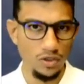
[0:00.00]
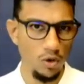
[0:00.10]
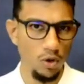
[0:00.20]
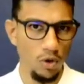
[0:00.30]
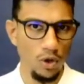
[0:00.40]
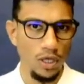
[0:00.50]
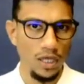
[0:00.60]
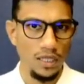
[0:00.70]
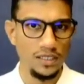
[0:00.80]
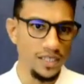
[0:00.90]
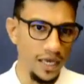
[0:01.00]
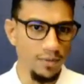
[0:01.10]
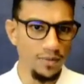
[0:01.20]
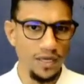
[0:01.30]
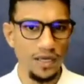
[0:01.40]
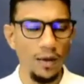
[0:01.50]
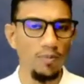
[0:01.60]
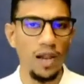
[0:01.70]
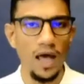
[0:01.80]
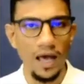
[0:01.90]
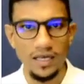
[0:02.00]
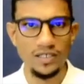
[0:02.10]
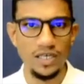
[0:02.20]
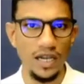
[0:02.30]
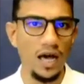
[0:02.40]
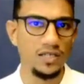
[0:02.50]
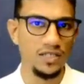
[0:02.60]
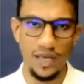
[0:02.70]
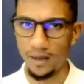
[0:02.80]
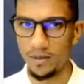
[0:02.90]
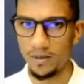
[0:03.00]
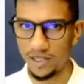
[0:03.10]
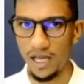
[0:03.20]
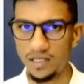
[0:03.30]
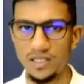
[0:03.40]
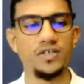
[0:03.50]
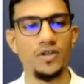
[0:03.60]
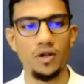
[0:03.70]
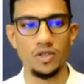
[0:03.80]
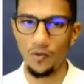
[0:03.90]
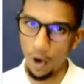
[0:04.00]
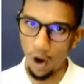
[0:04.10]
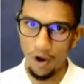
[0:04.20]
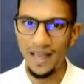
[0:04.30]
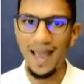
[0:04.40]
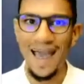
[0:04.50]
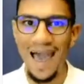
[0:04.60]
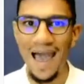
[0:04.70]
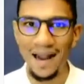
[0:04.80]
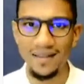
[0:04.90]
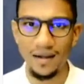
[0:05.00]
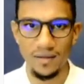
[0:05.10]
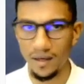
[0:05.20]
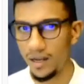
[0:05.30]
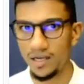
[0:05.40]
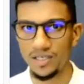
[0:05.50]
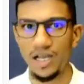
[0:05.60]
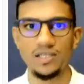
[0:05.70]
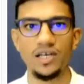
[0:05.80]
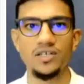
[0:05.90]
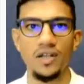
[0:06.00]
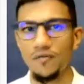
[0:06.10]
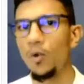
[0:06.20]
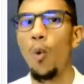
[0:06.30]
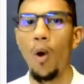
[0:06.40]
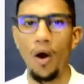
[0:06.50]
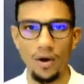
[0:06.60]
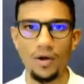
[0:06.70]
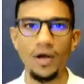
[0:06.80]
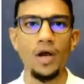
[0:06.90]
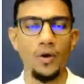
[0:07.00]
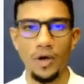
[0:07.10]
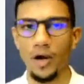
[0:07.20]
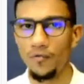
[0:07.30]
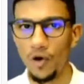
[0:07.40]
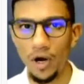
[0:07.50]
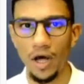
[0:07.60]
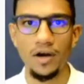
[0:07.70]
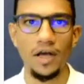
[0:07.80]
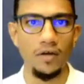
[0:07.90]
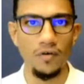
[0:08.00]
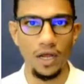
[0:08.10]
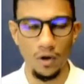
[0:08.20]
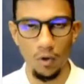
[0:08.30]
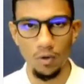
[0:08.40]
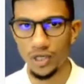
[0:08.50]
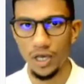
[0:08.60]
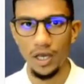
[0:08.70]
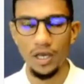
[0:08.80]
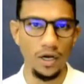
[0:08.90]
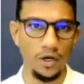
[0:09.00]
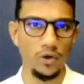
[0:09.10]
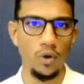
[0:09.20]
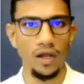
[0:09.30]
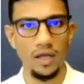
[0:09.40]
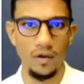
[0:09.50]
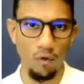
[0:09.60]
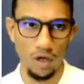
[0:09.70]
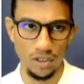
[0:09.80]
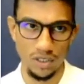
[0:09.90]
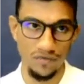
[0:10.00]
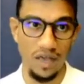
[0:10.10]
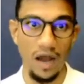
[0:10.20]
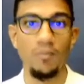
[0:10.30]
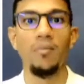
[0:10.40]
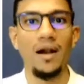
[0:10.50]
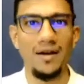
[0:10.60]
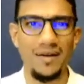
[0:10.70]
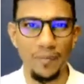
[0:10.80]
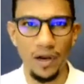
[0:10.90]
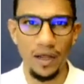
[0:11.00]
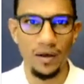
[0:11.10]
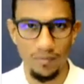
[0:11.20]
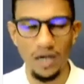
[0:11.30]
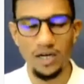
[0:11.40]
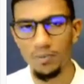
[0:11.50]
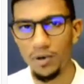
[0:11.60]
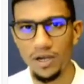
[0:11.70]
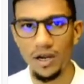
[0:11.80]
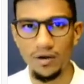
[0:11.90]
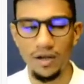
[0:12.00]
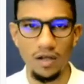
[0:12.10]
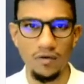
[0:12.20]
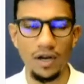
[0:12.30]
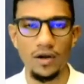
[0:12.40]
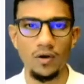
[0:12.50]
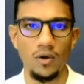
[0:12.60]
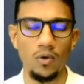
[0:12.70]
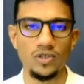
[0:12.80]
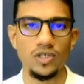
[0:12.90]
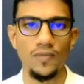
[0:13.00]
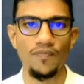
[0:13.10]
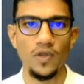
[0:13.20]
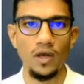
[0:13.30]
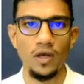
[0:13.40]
So the same thing applies in our same sales section also. We already had that thing in our sales section. If you want to convert our delivery notes into our invoices, if we had multiple delivery notes,